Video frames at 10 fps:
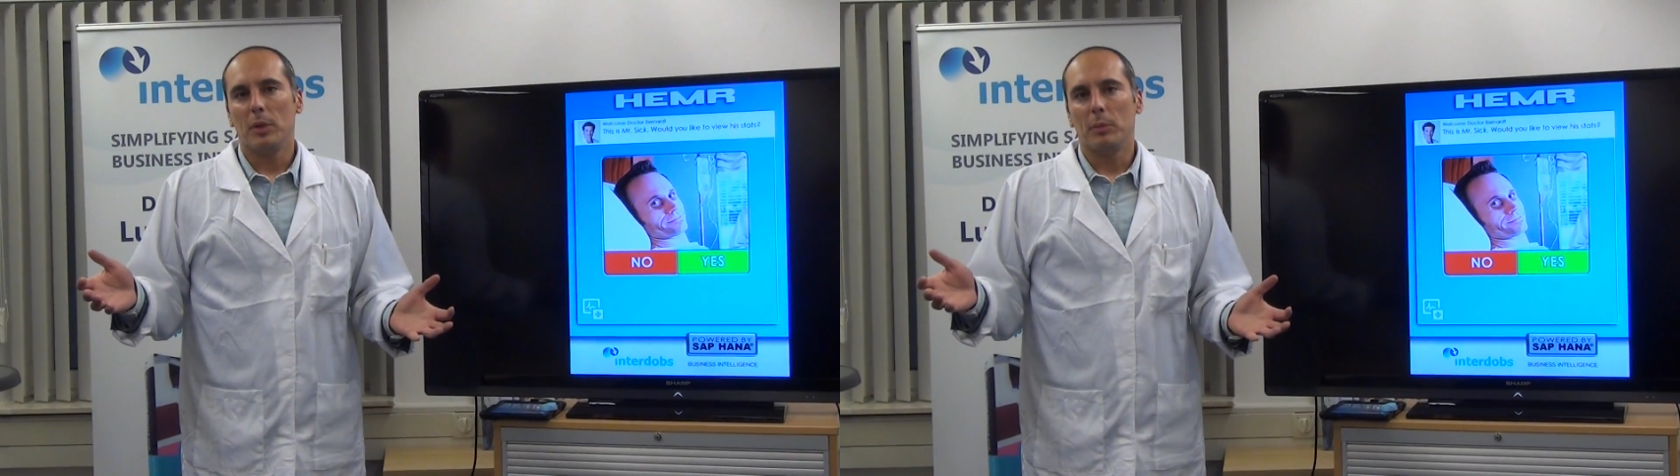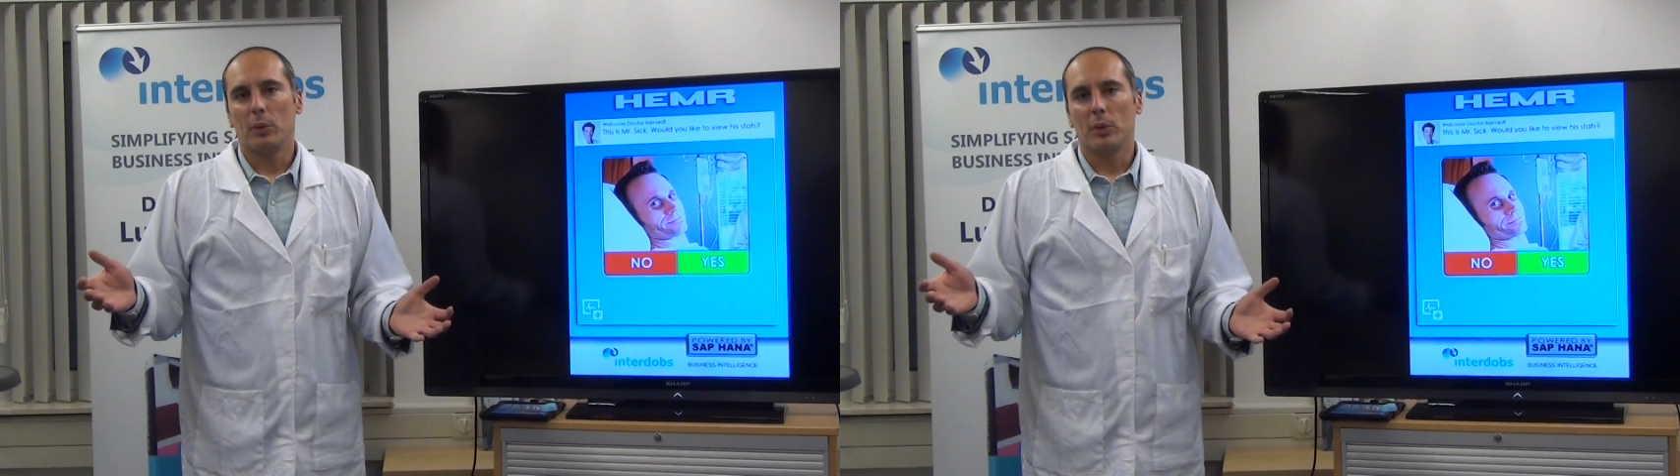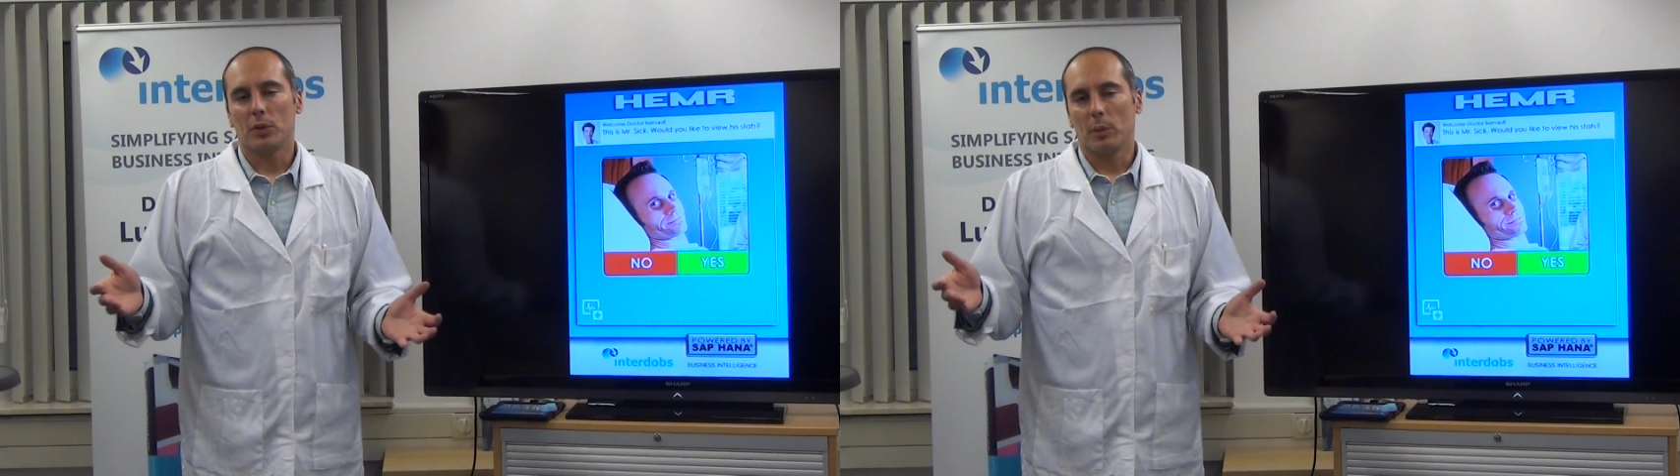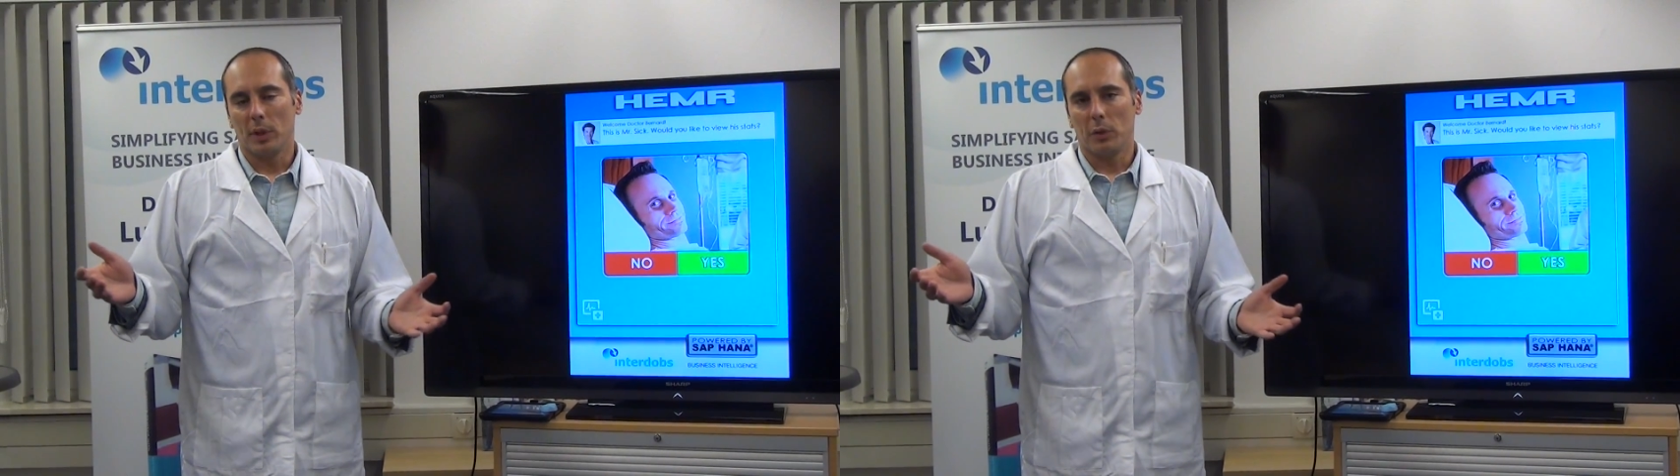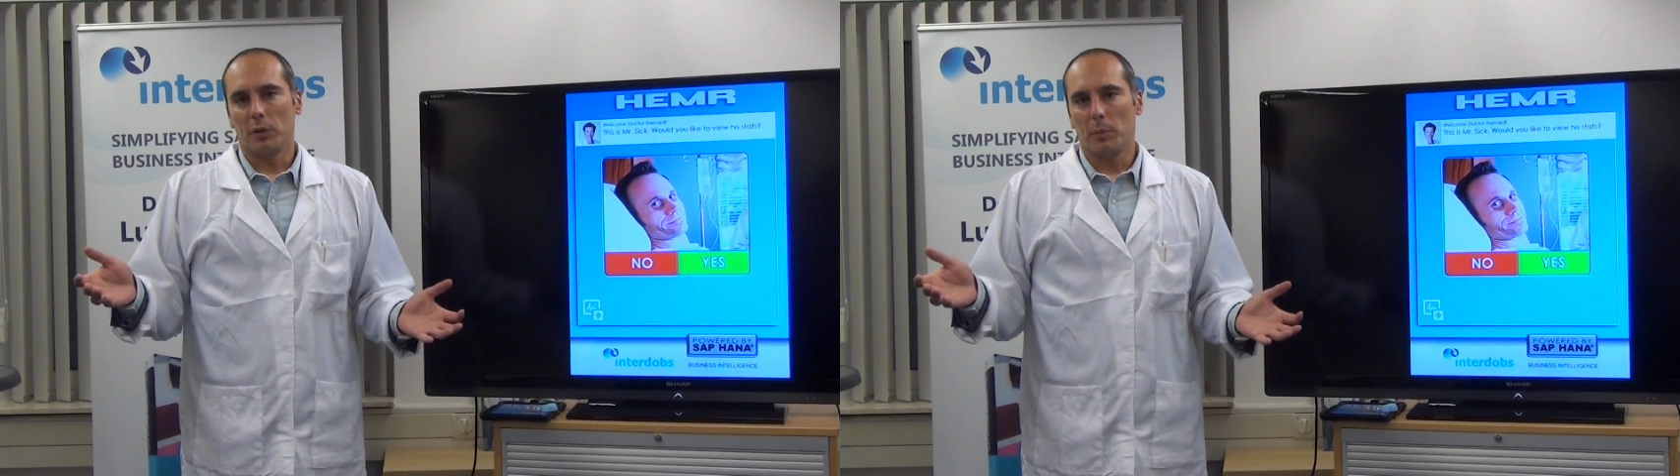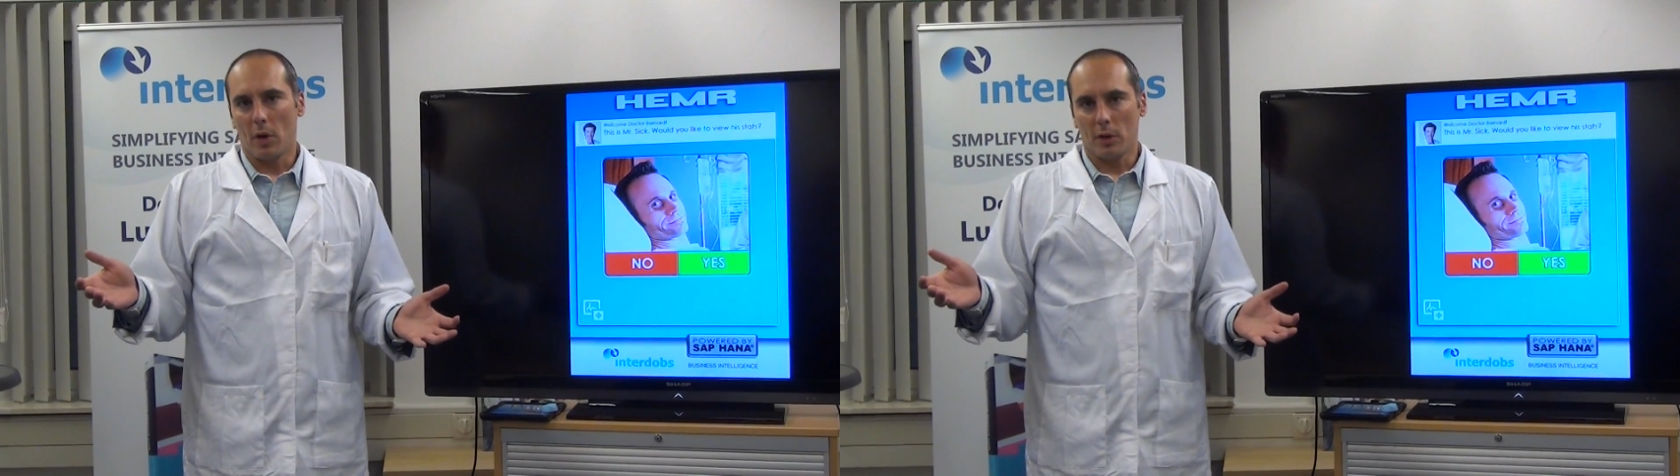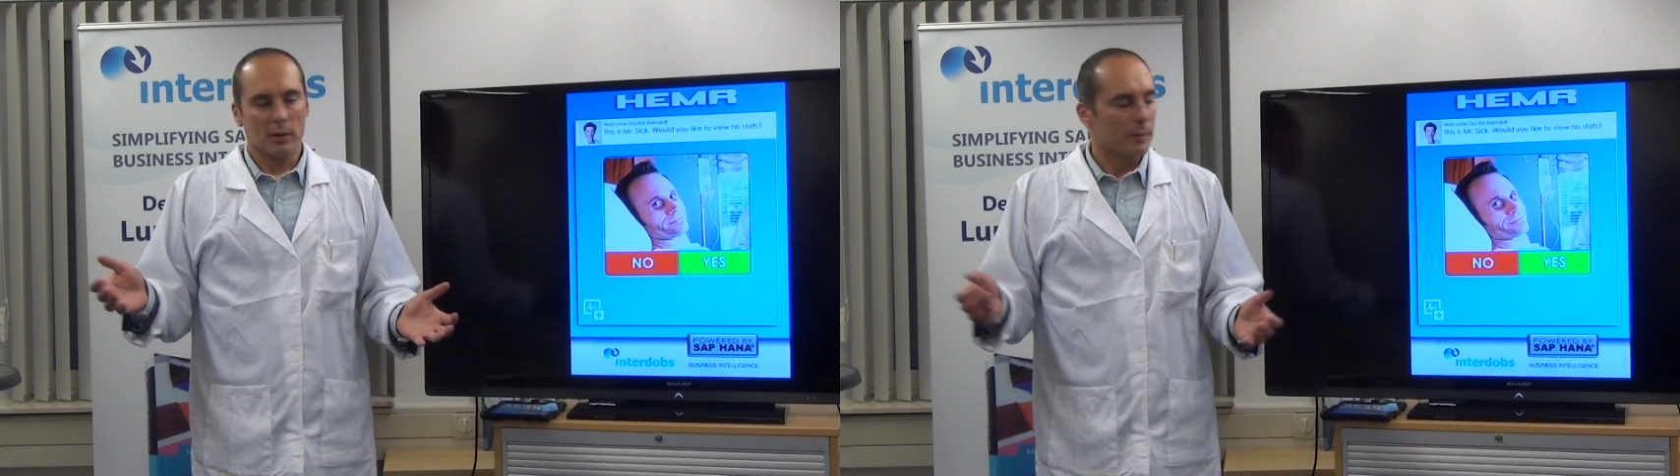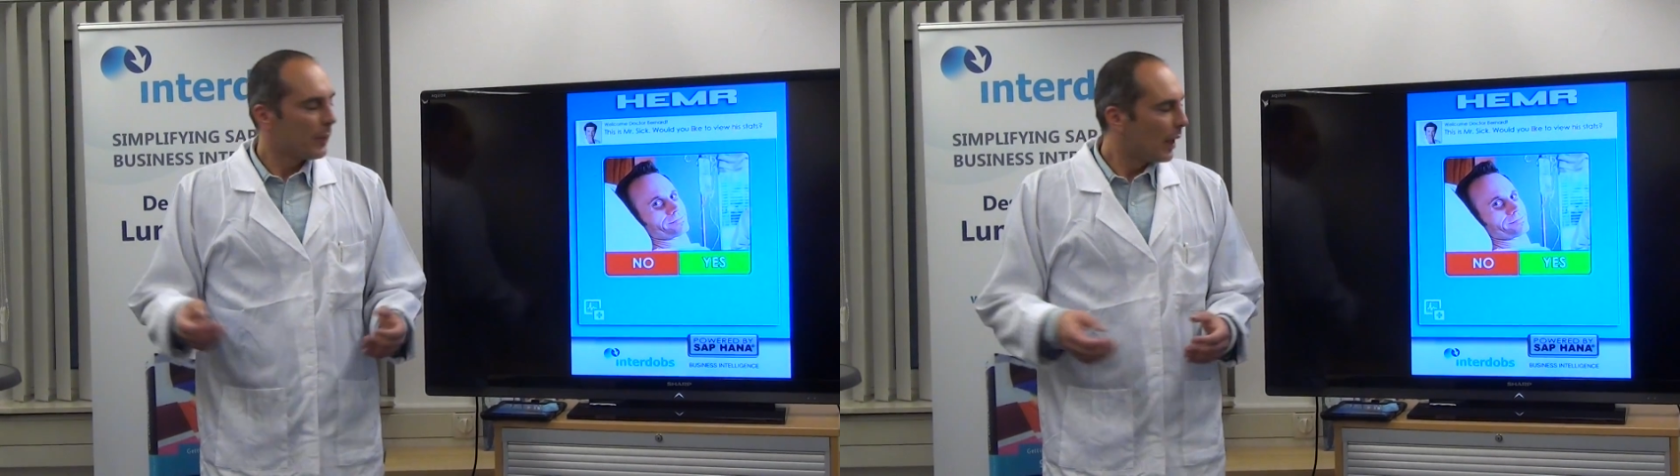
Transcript: people is something of the past.